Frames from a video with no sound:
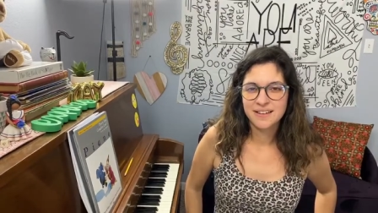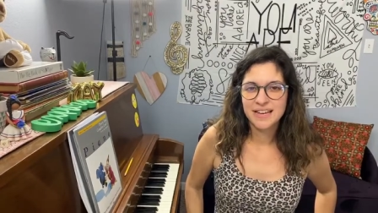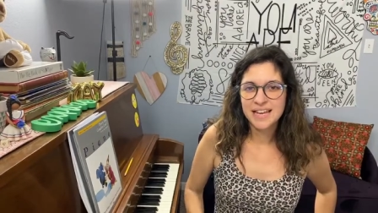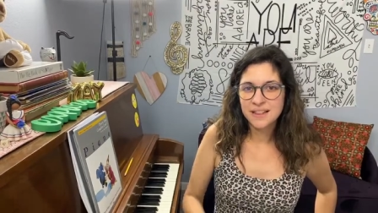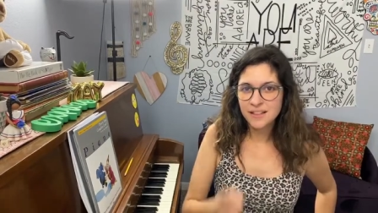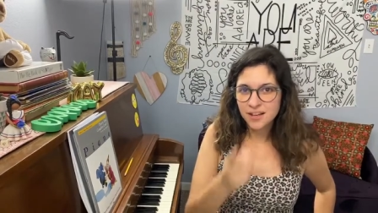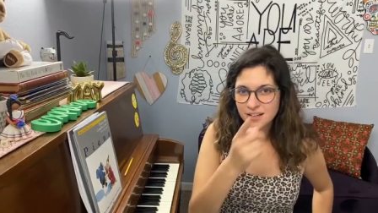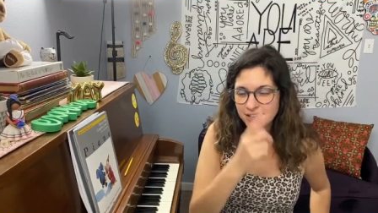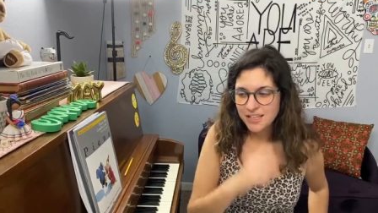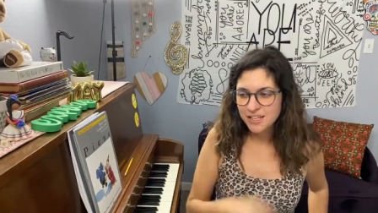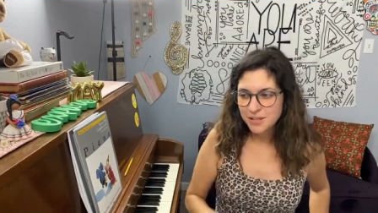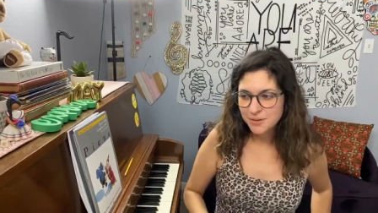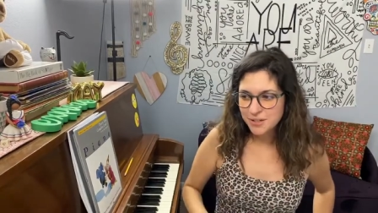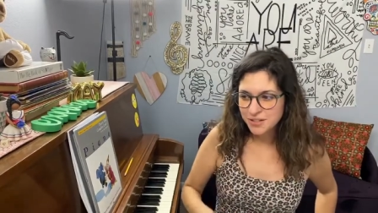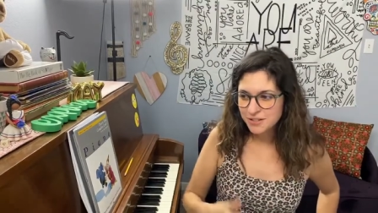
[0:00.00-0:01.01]
And lucky
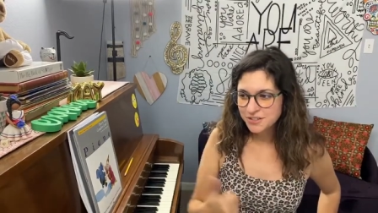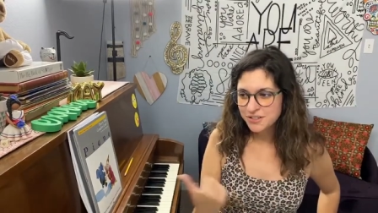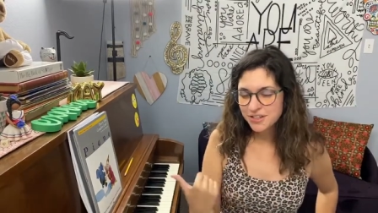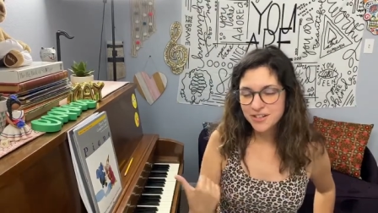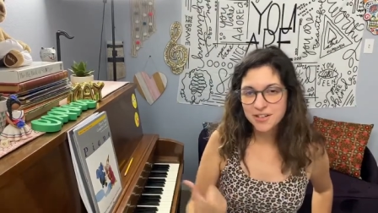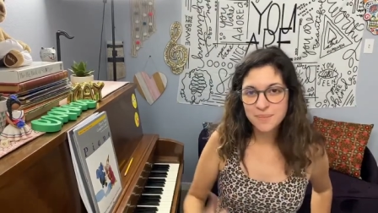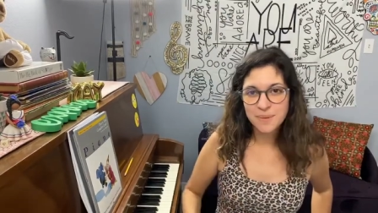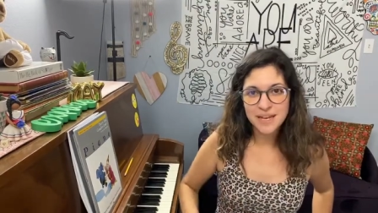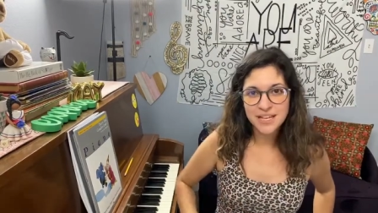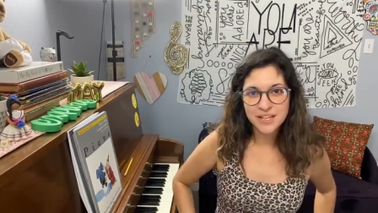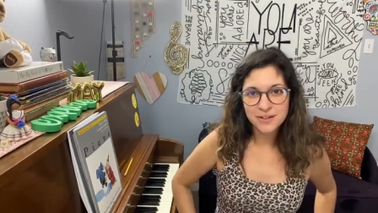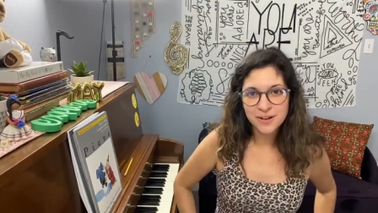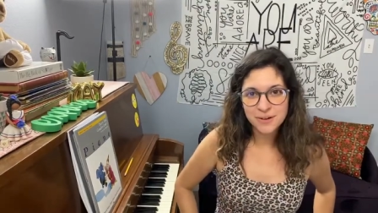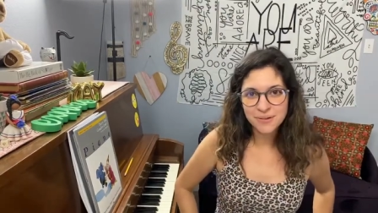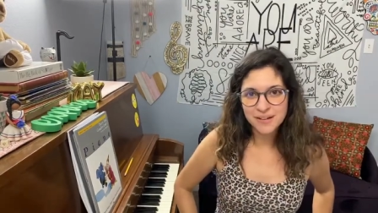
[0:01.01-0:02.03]
you, you're starting to make
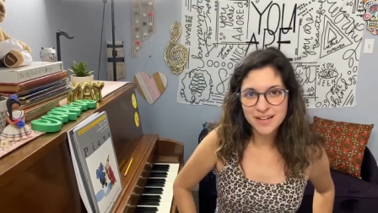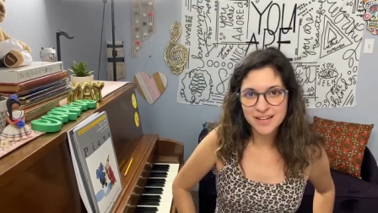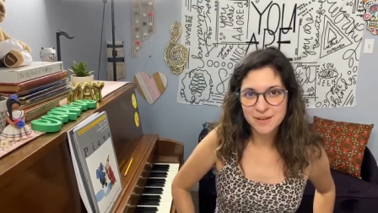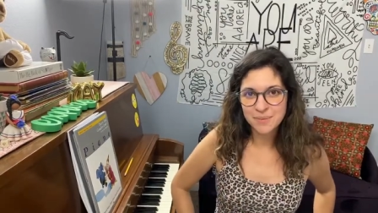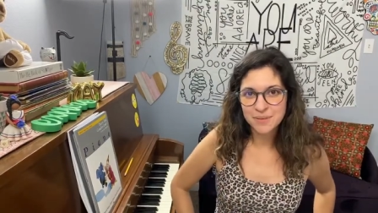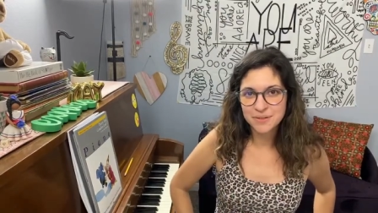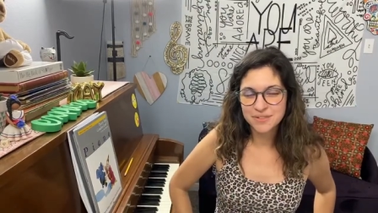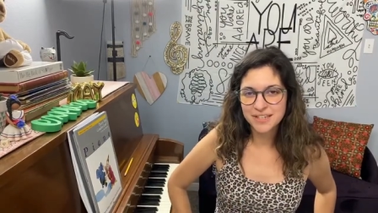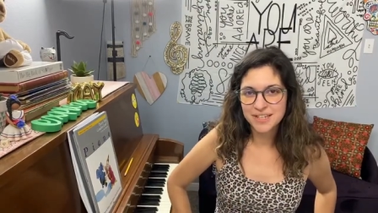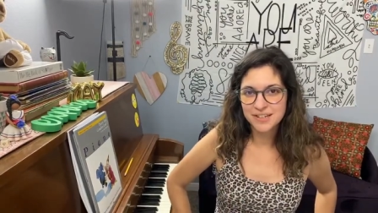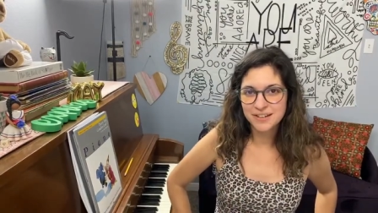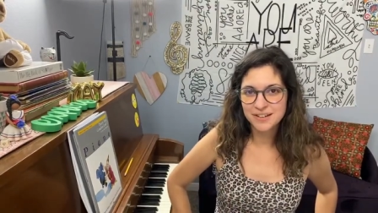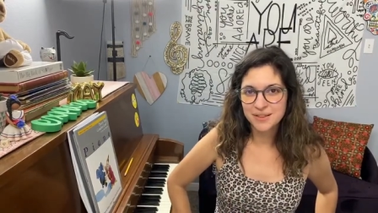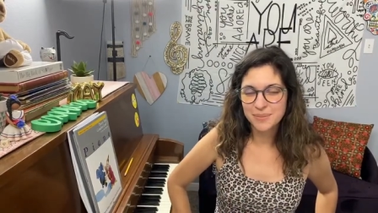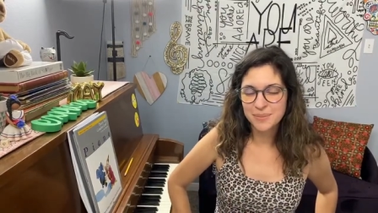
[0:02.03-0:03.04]
your own kind of music here
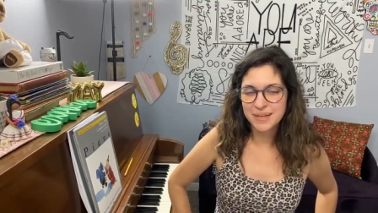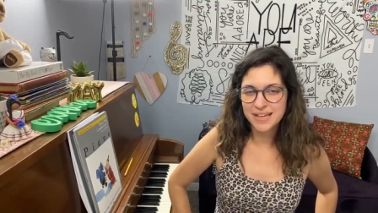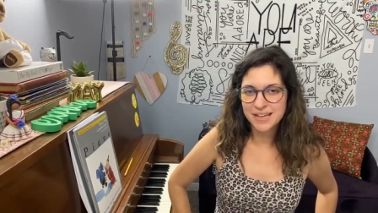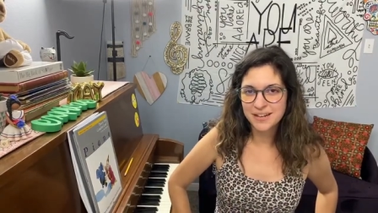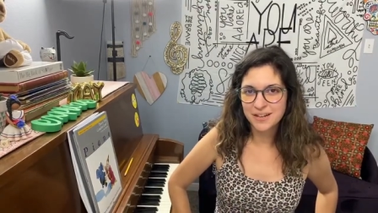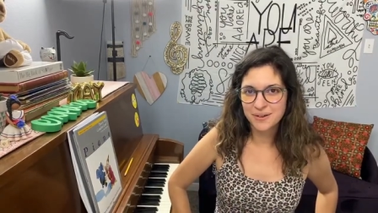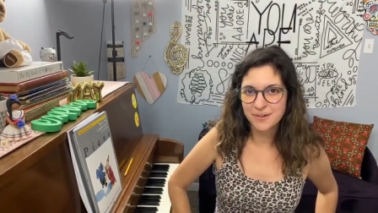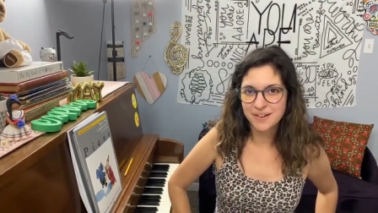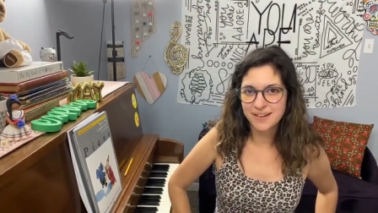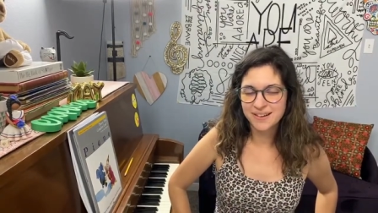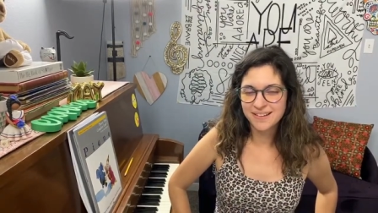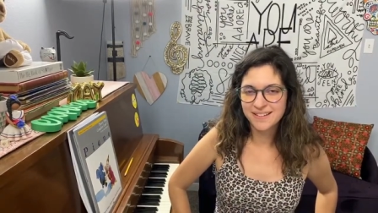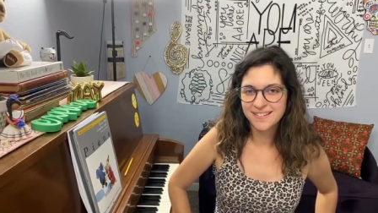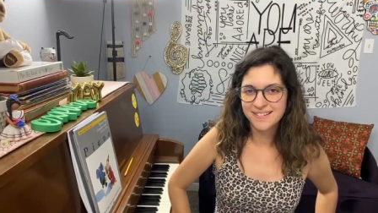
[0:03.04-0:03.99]
at the piano, huh?